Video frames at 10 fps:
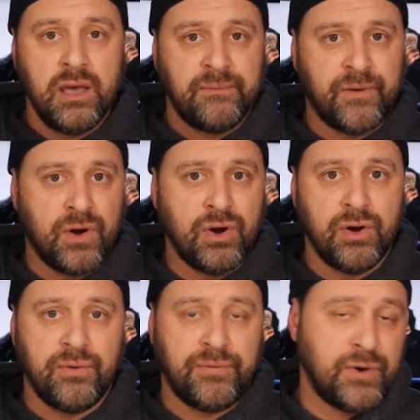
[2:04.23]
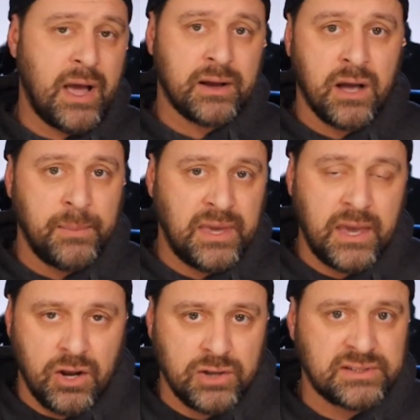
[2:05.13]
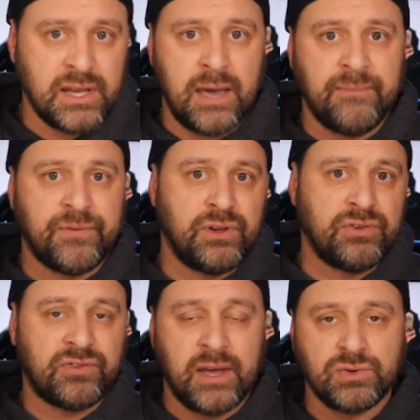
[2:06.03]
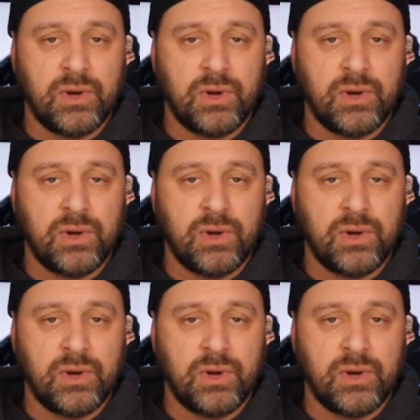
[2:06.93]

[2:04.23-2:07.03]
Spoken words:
for not coming in on time for their schedule.